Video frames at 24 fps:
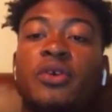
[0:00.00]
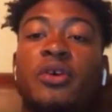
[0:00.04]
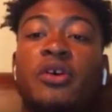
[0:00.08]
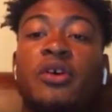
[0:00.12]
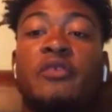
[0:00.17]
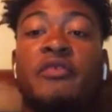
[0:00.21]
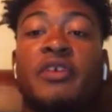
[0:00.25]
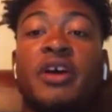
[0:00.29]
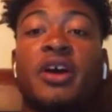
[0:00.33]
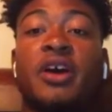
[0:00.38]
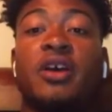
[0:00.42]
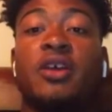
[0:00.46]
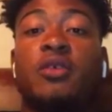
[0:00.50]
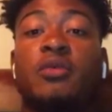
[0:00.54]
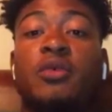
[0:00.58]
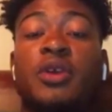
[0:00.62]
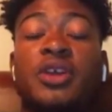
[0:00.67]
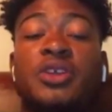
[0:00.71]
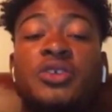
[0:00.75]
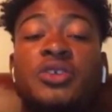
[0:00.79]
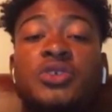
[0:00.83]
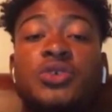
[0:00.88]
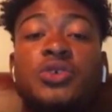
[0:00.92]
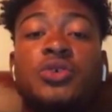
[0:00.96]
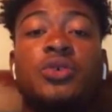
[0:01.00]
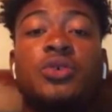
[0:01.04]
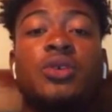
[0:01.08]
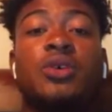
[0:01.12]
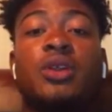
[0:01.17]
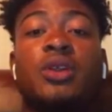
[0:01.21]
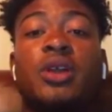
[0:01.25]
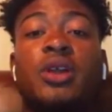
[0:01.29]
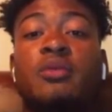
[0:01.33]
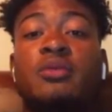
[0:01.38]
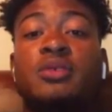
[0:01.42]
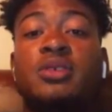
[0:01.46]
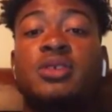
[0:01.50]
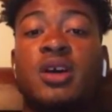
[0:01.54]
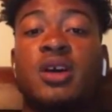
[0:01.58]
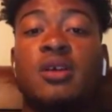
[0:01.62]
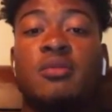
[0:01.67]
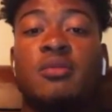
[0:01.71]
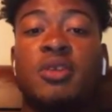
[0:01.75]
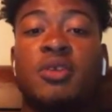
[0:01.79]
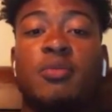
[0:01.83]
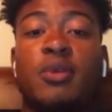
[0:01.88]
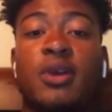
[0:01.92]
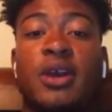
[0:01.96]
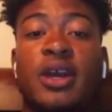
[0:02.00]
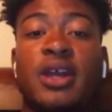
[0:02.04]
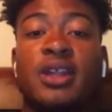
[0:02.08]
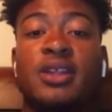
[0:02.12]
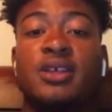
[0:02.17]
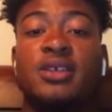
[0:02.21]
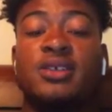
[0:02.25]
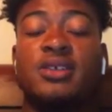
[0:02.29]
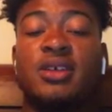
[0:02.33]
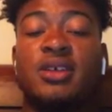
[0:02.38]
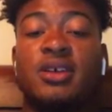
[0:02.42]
gonna evaluate you. They was coming to practice.